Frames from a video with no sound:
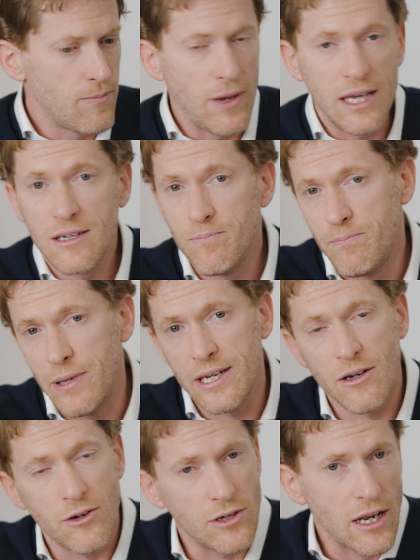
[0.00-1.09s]
make
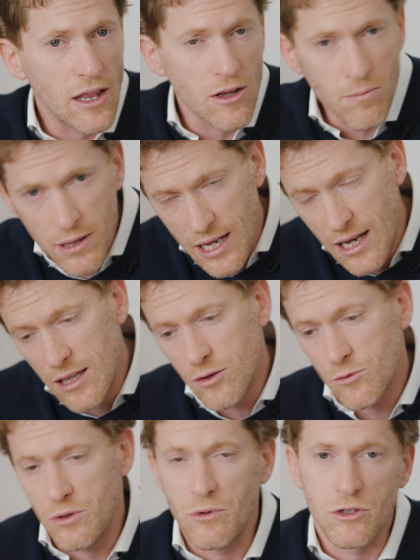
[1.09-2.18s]
bigger on another
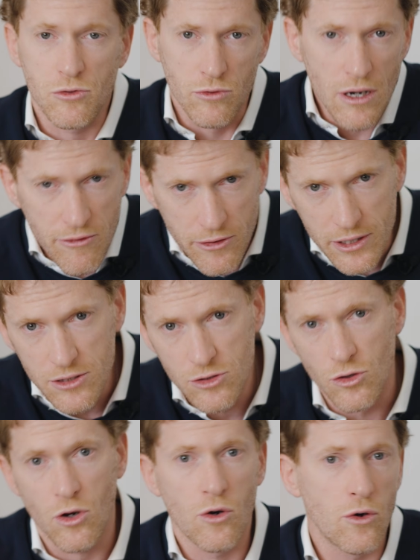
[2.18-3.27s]
plan, we want to reference,
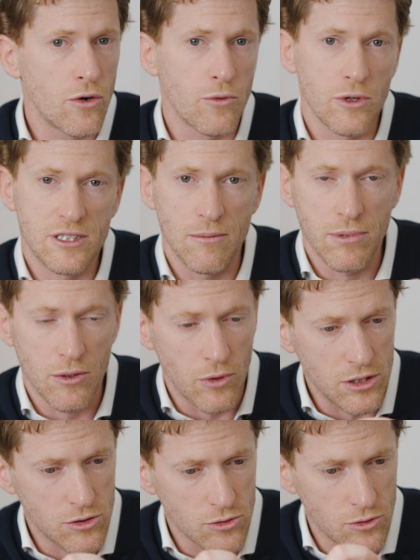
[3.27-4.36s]
or we simply
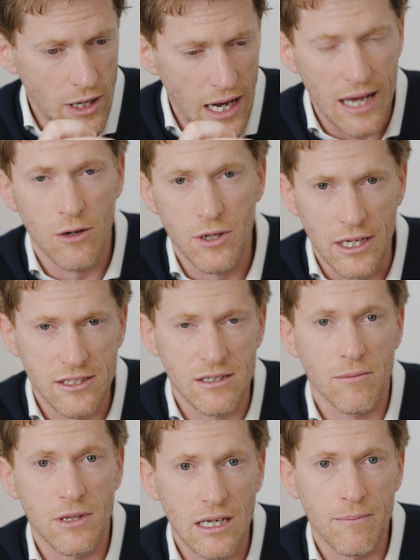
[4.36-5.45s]
want to annotate
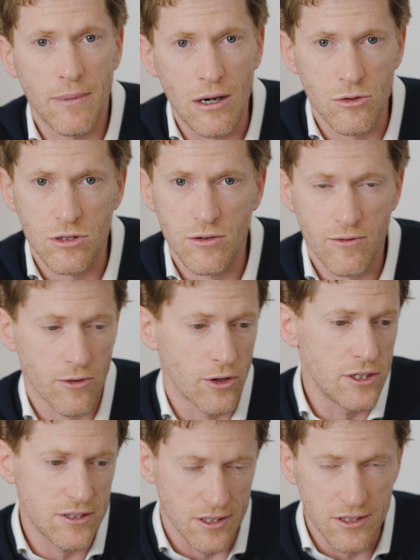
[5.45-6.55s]
something about. For
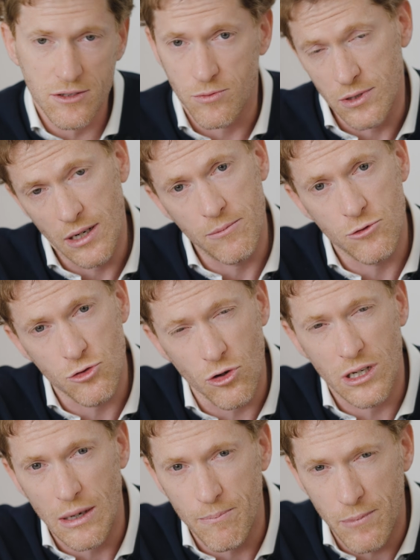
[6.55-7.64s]
instance, when I'm
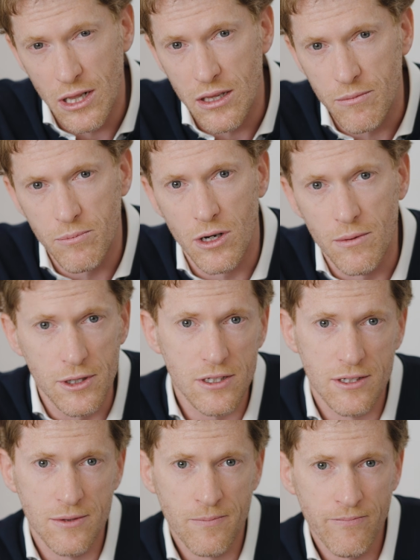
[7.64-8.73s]
drawing a building
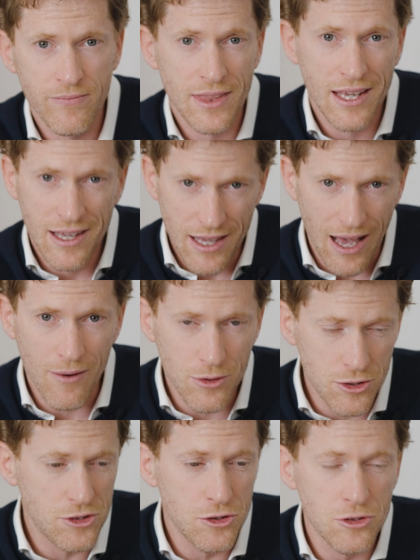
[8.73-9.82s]
permit, I
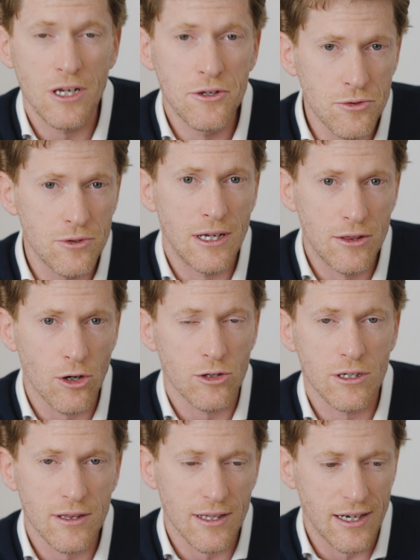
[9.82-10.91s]
would usually do a
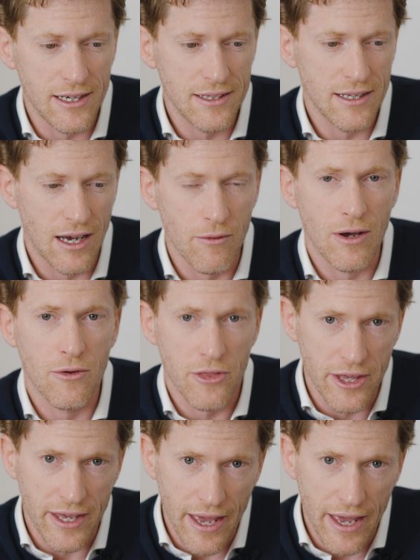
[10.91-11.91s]
dotted line around the